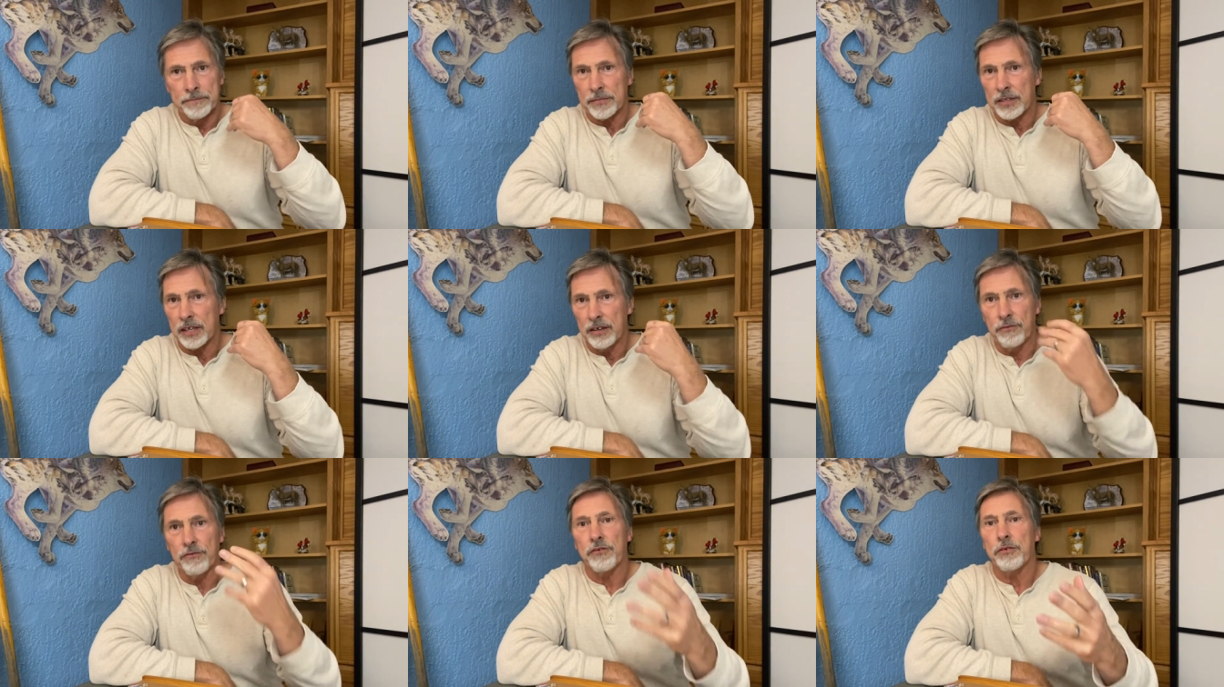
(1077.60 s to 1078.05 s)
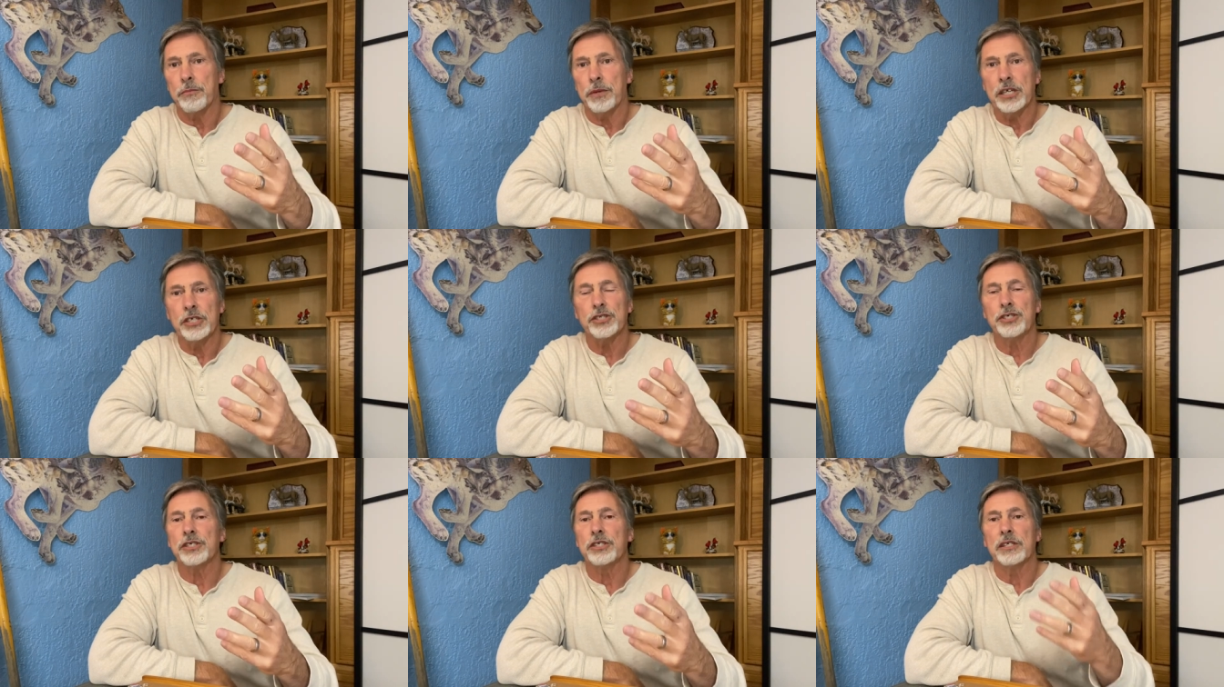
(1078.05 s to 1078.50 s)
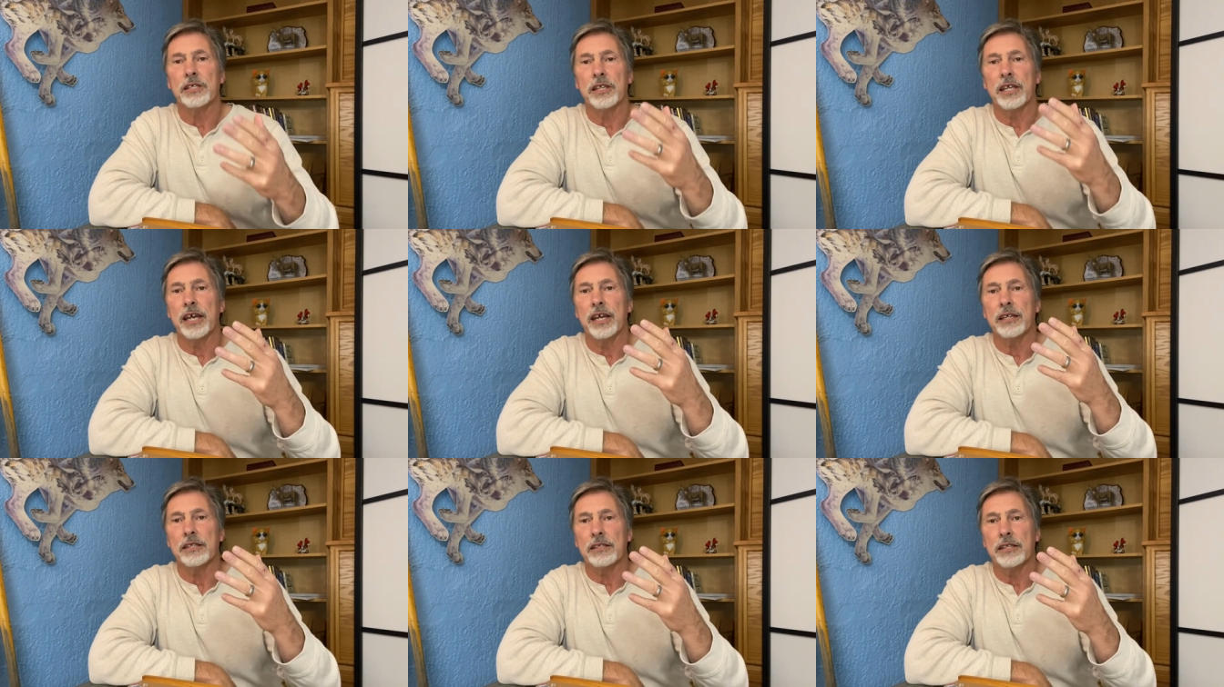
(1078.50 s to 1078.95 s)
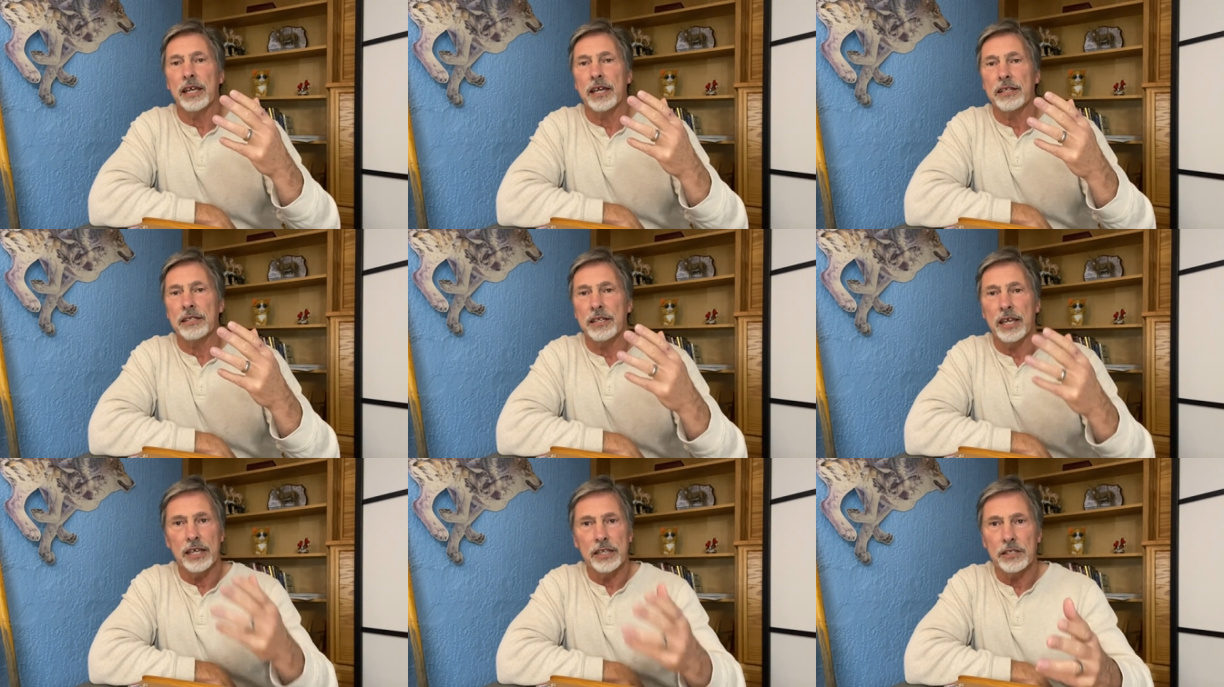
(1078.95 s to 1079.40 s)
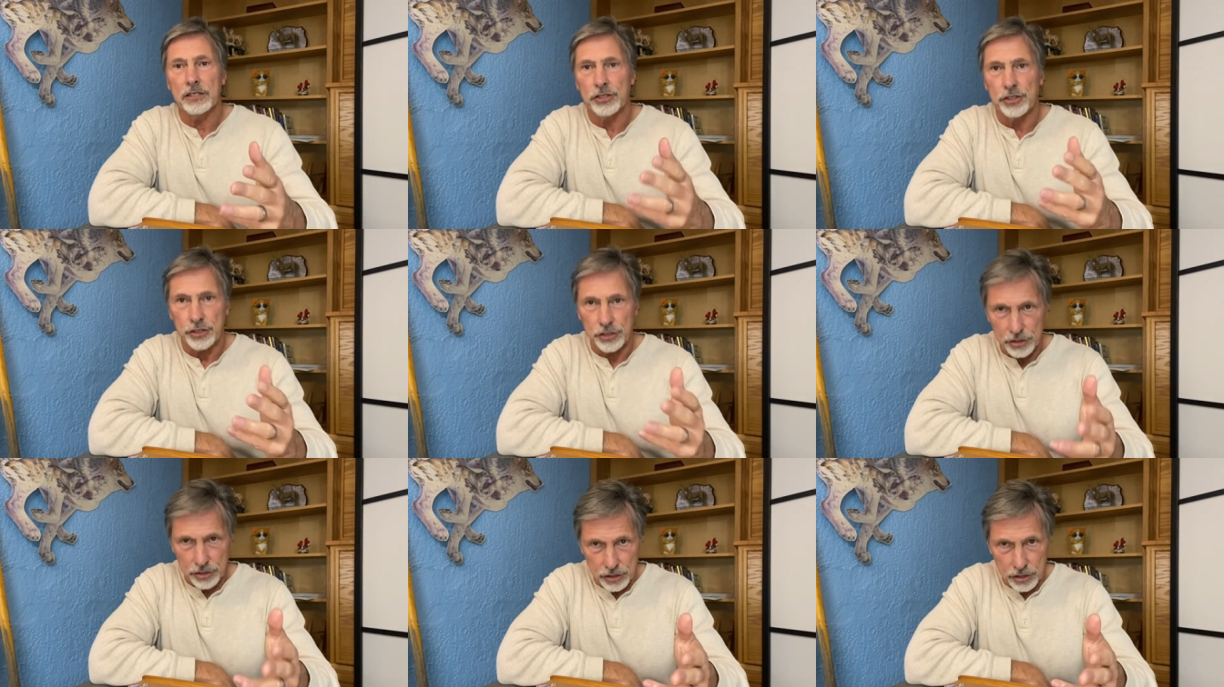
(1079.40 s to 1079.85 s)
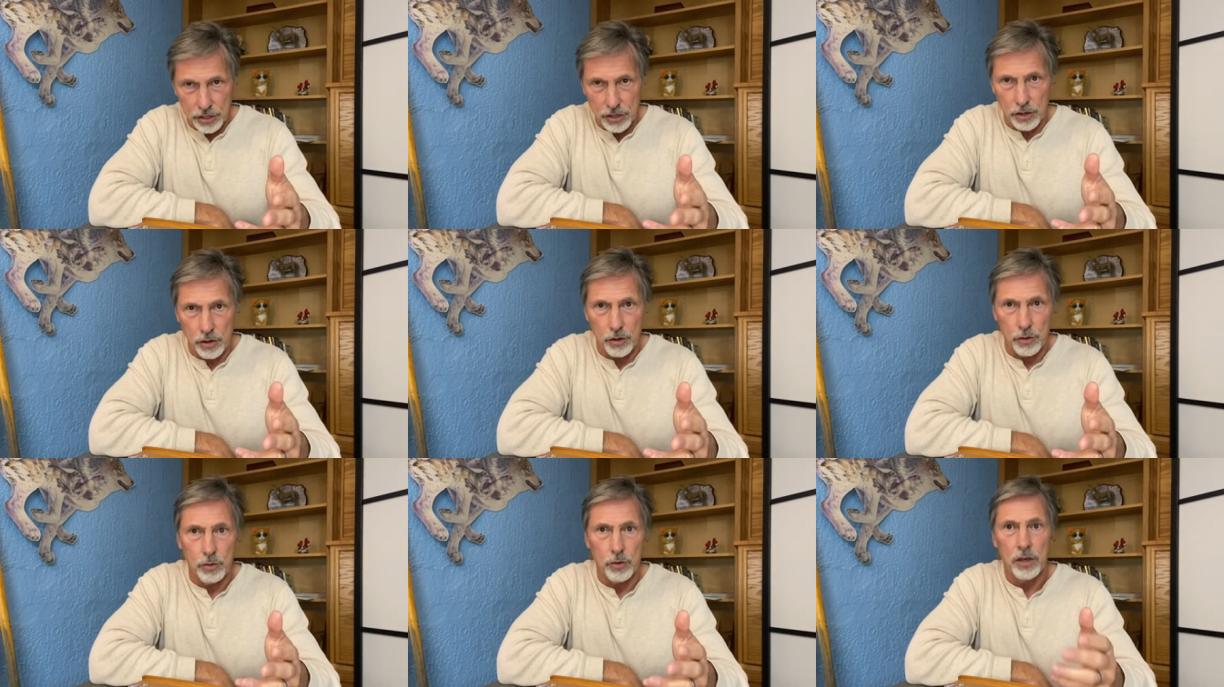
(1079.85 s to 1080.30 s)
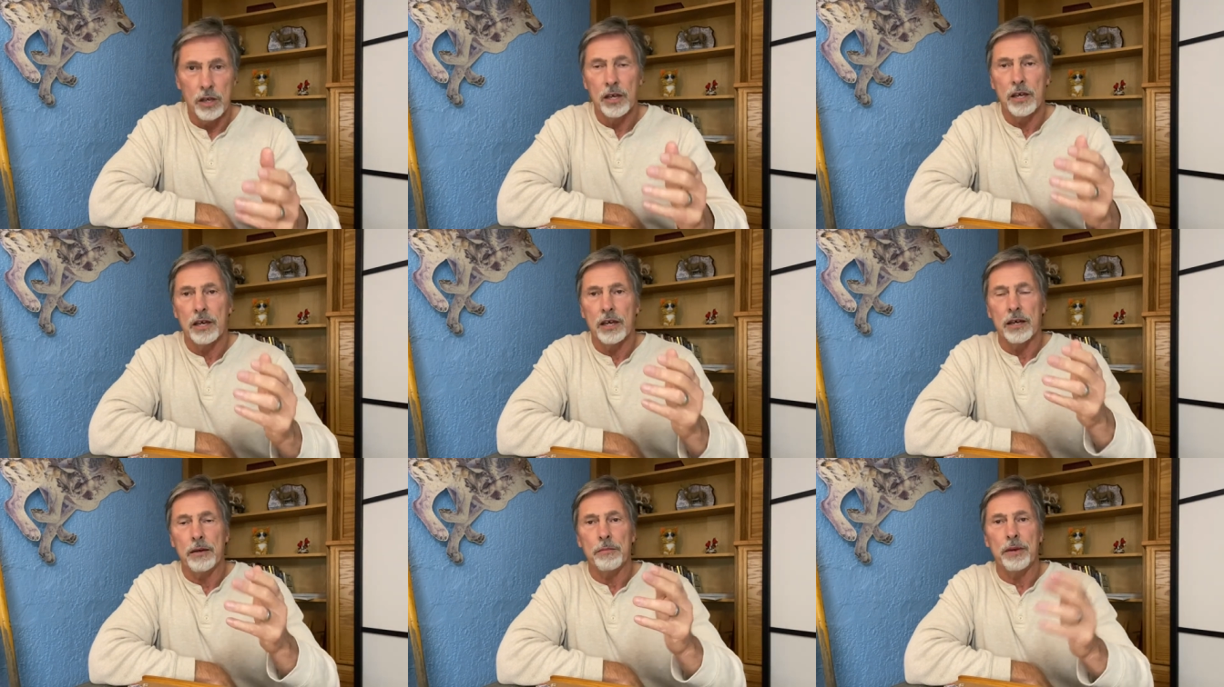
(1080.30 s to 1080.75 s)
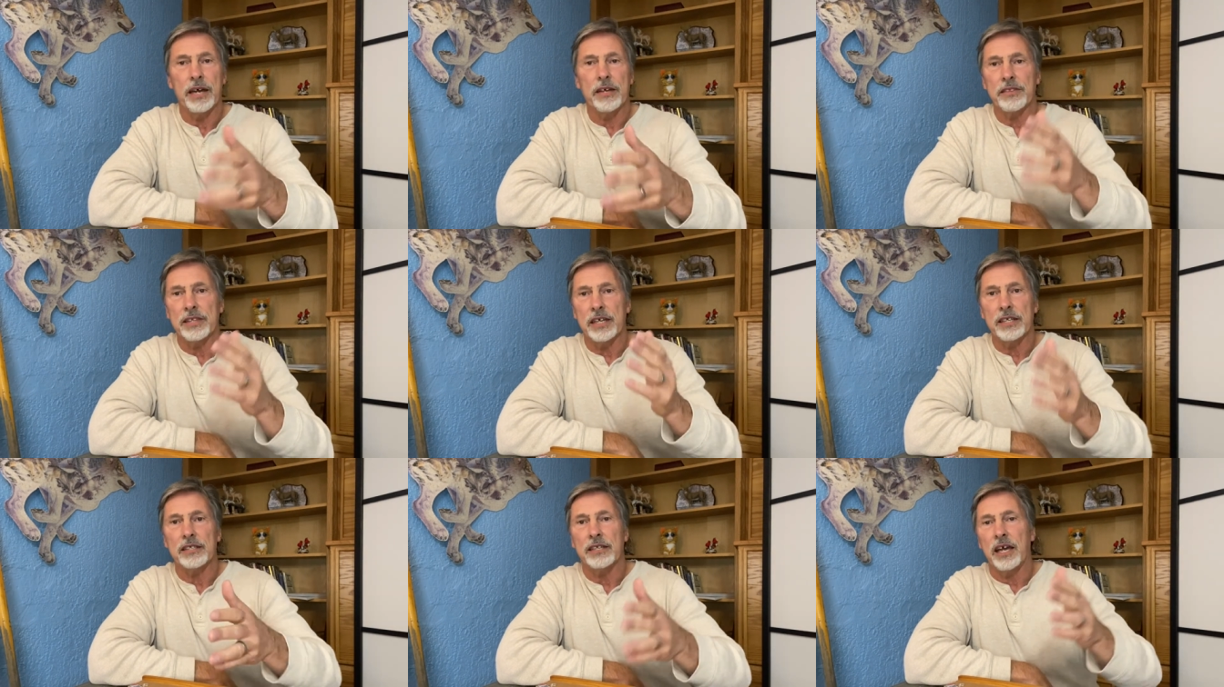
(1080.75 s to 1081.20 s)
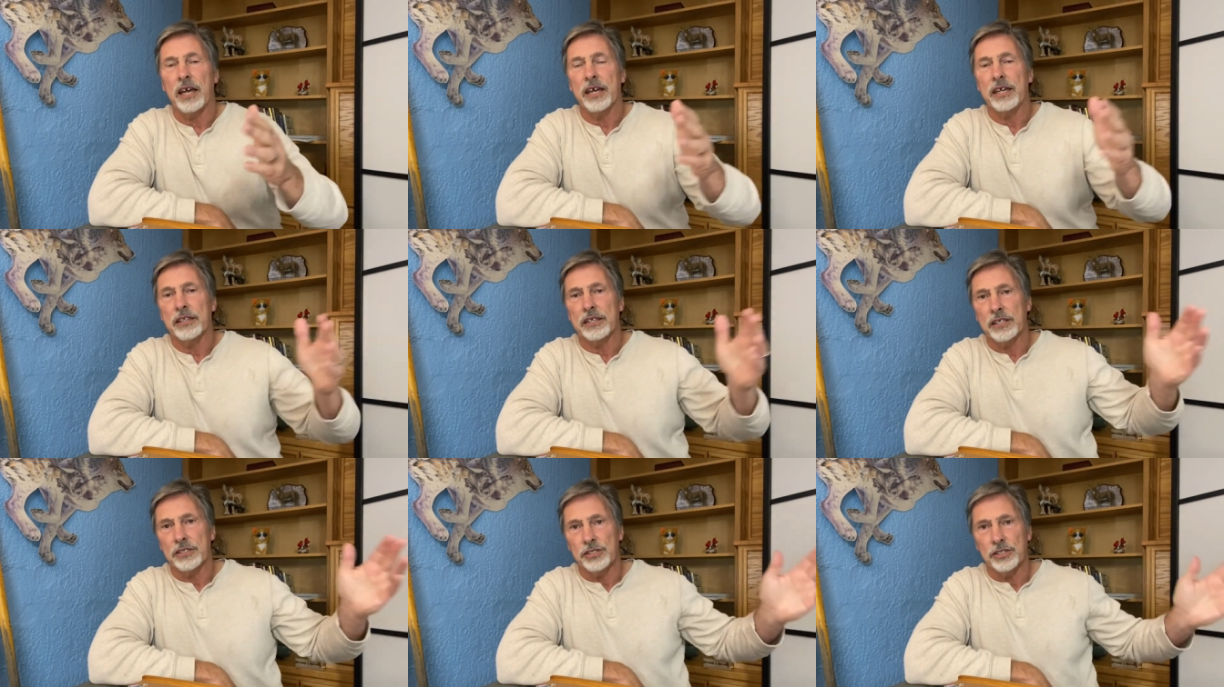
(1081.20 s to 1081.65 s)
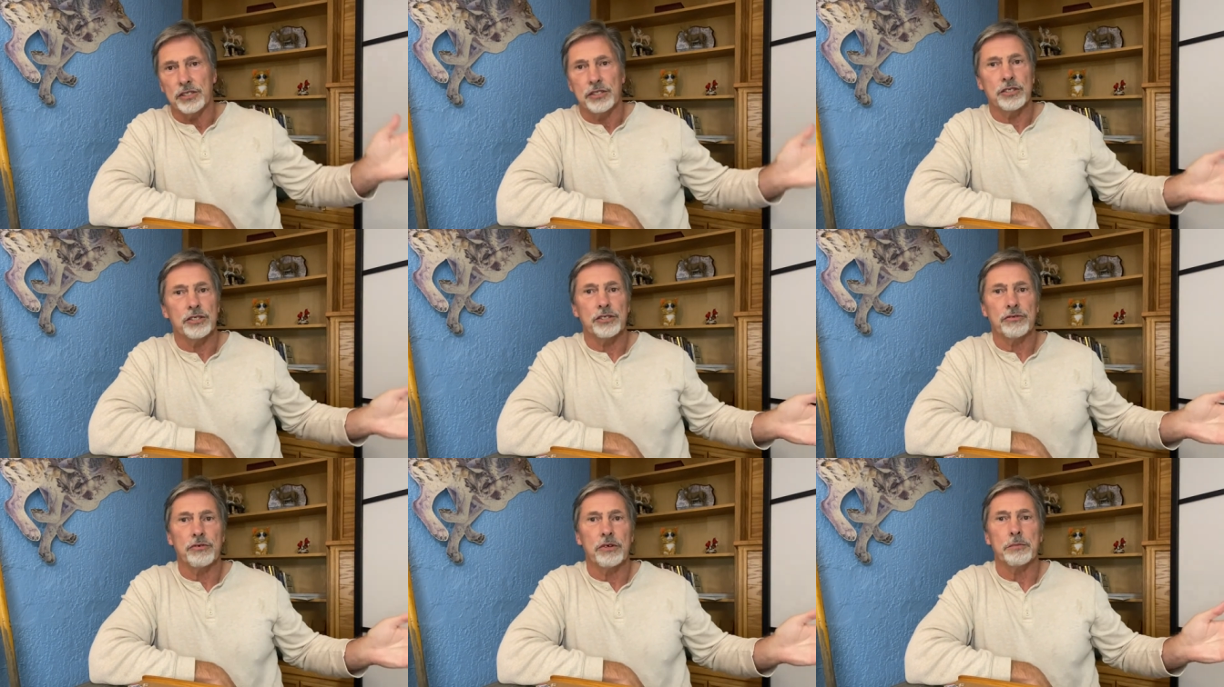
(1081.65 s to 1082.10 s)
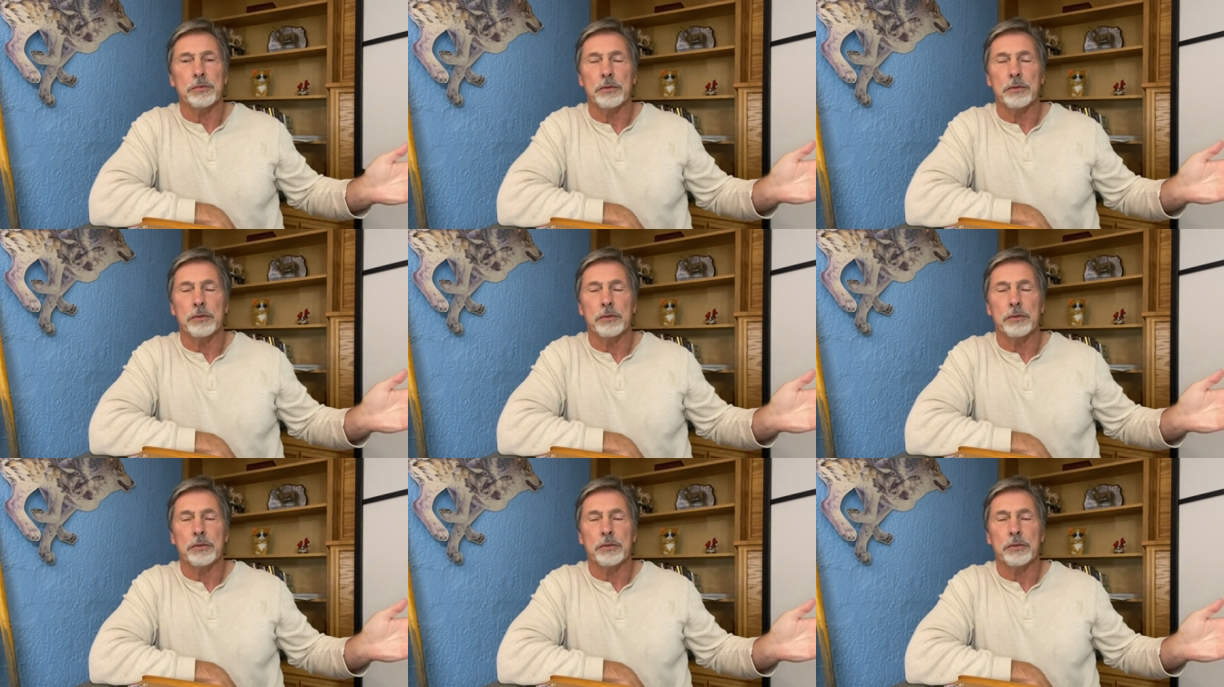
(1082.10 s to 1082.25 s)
information that, that Dana should know about that diet that she just ripped